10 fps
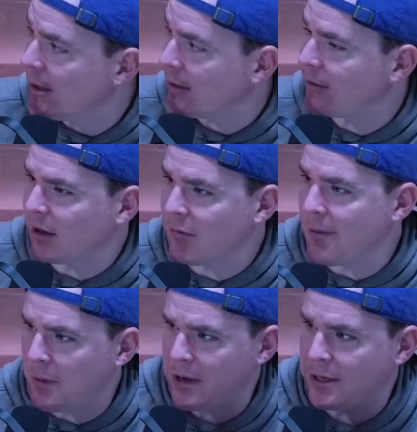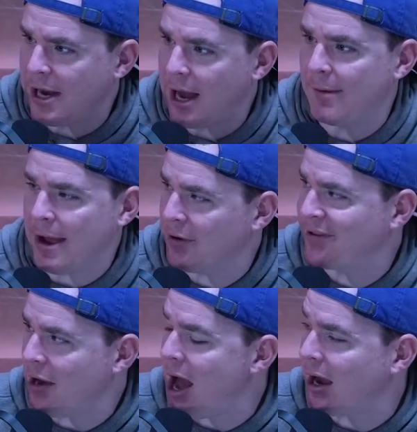And he's like, well, what are you talking about? We're
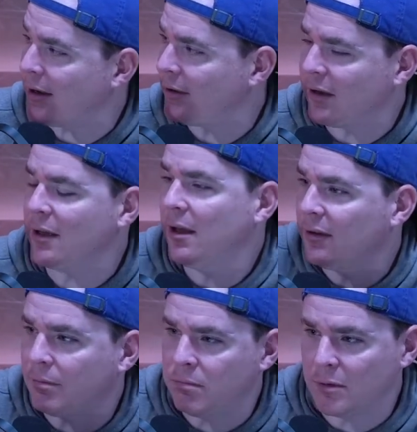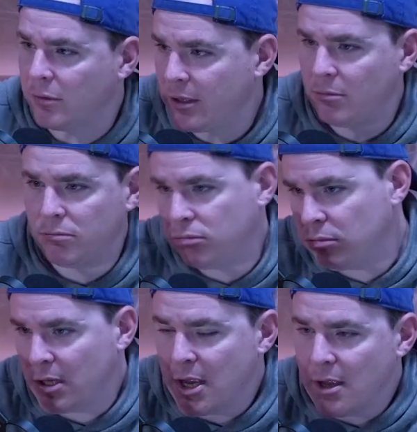strong. And he's like, yes, but we,
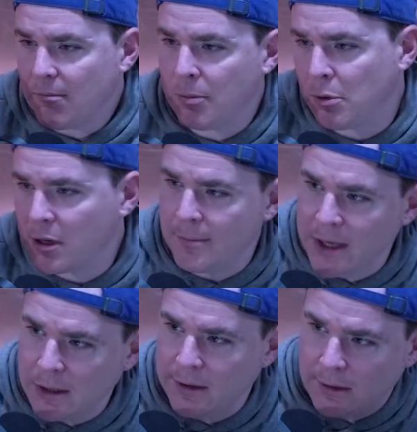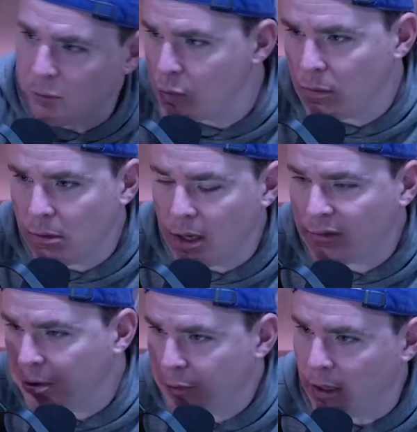people will come in, they'll rule us,
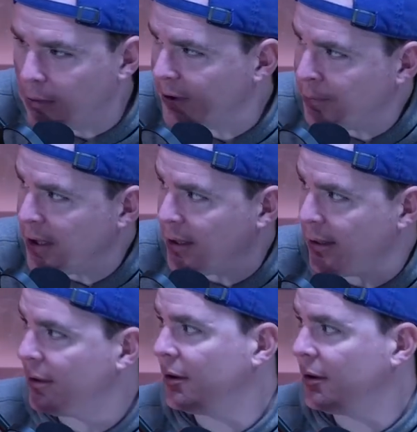but we'll always be here.